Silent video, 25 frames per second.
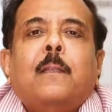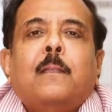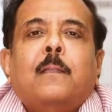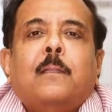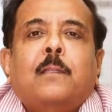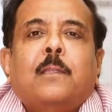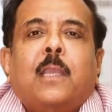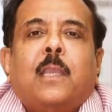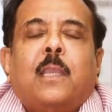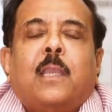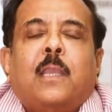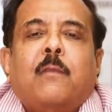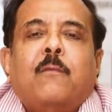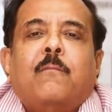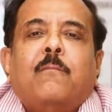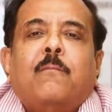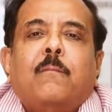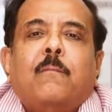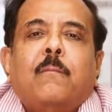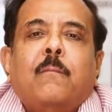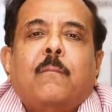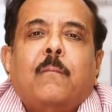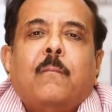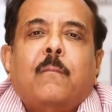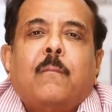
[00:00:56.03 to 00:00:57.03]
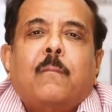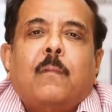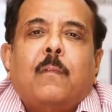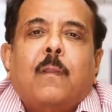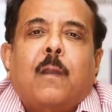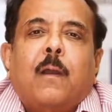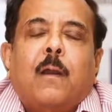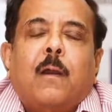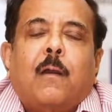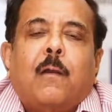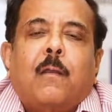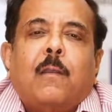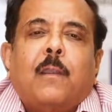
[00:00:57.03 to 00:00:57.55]
They give
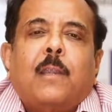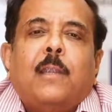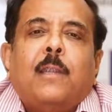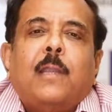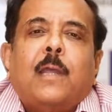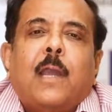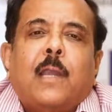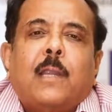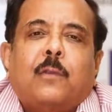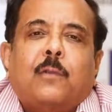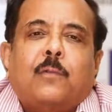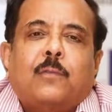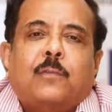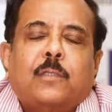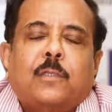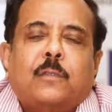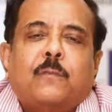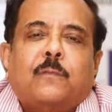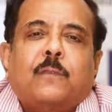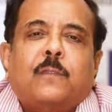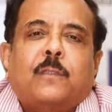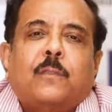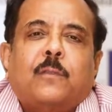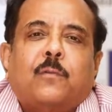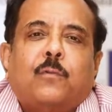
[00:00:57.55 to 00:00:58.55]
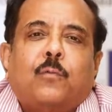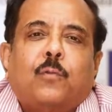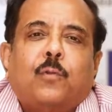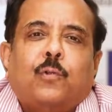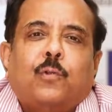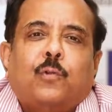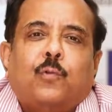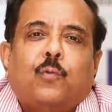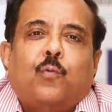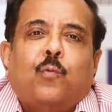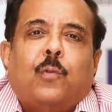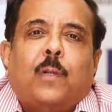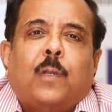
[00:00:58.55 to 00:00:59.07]
early diagnosis with a
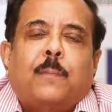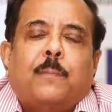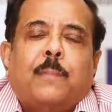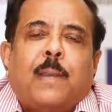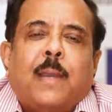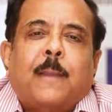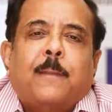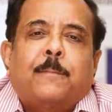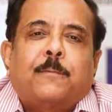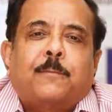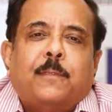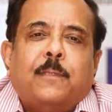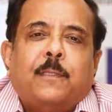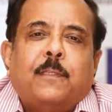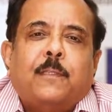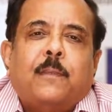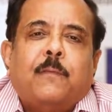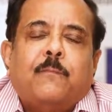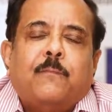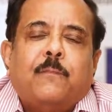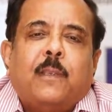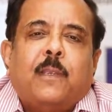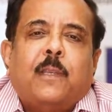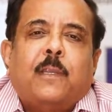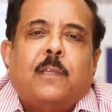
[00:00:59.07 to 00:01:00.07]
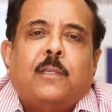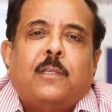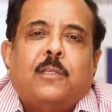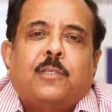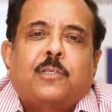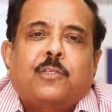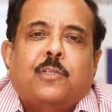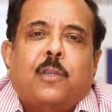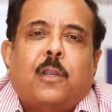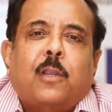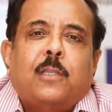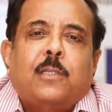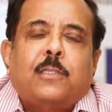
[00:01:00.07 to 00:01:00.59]
good two-cut biopsies, and we get
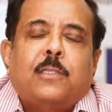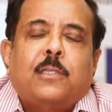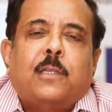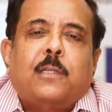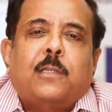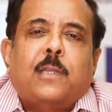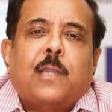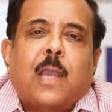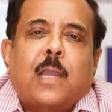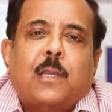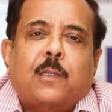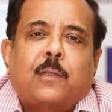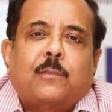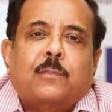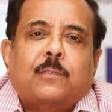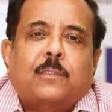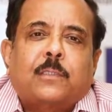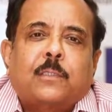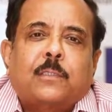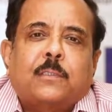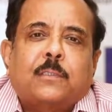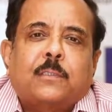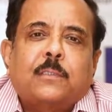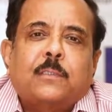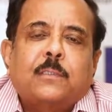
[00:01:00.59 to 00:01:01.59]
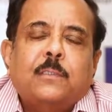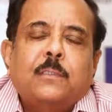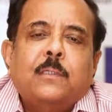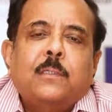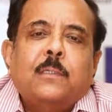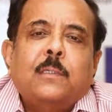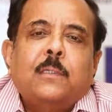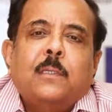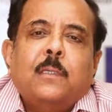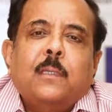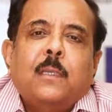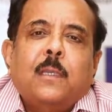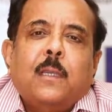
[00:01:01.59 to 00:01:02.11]
histology and diagnosis
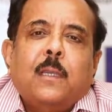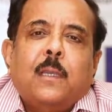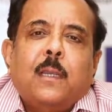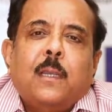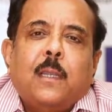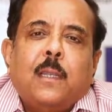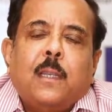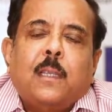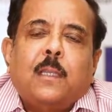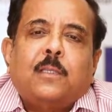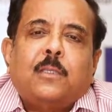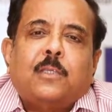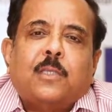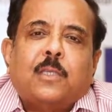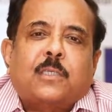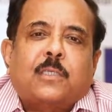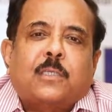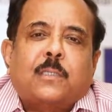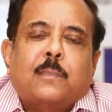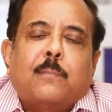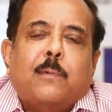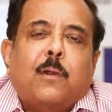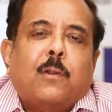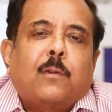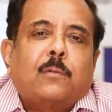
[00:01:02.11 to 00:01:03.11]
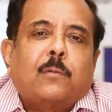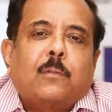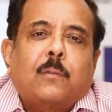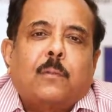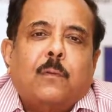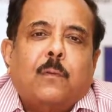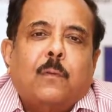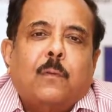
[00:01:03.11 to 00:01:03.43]
in just about